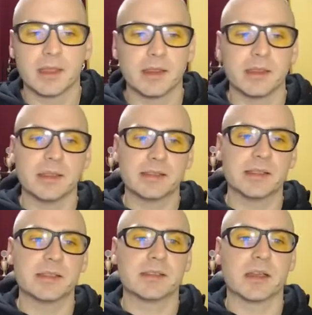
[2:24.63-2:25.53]
This
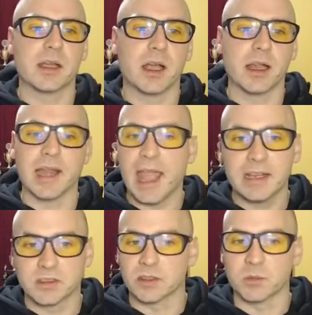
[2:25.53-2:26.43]
is an
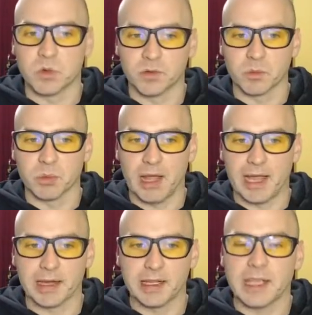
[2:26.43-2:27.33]
excellent move for
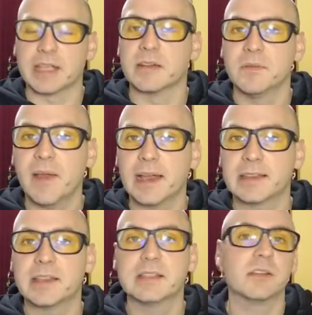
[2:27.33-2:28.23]
black, and in fact
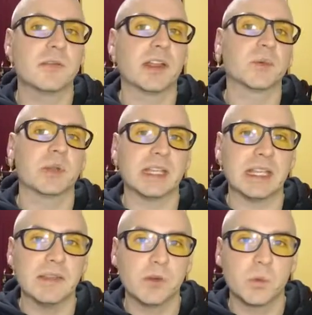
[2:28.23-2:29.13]
this advance would
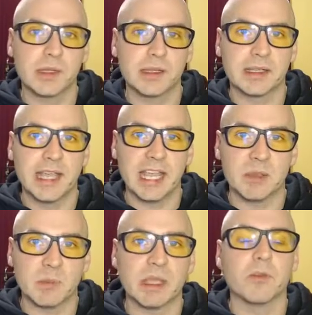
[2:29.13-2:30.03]
even win the
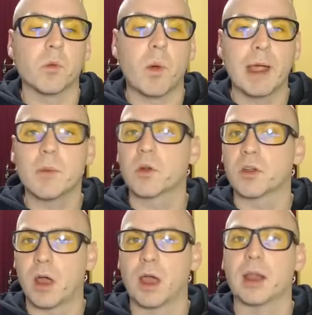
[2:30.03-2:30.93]
game if white were
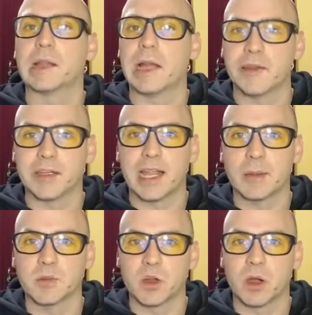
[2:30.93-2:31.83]
not allowed to
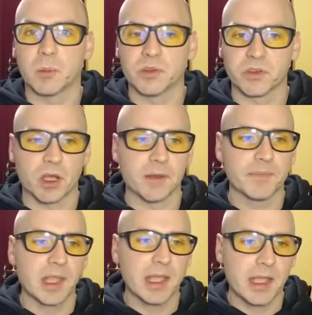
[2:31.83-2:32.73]
capture en passant.
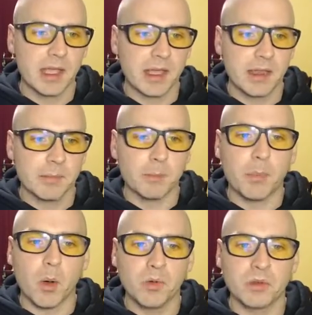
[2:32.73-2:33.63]

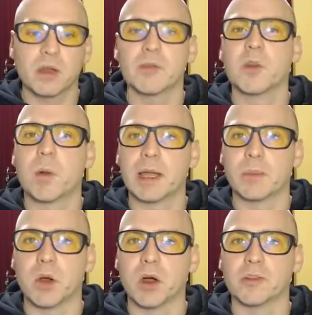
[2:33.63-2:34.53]
Both of the white
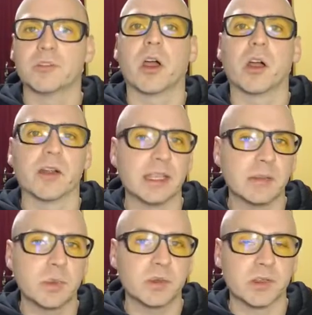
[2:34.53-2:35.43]
pawns are in
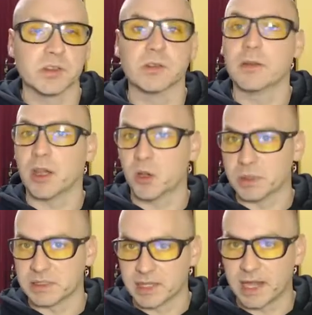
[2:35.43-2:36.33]
position, they are
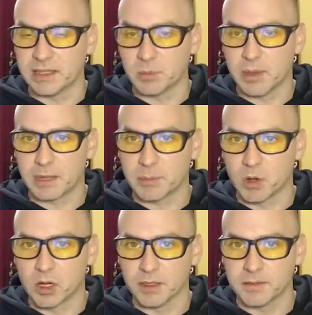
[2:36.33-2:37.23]
beside the black
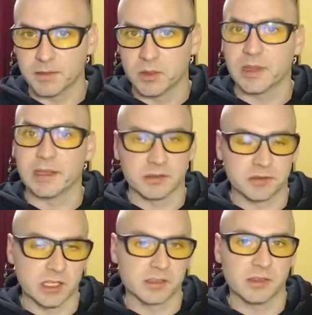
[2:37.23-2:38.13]
pawn, that is
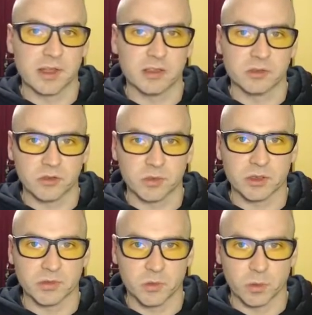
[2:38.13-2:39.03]
just advanced 2 squares
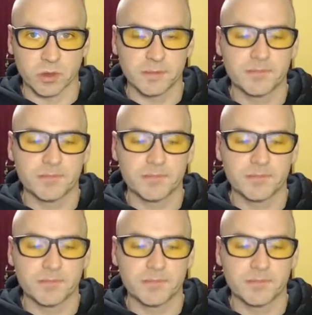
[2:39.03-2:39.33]
forward,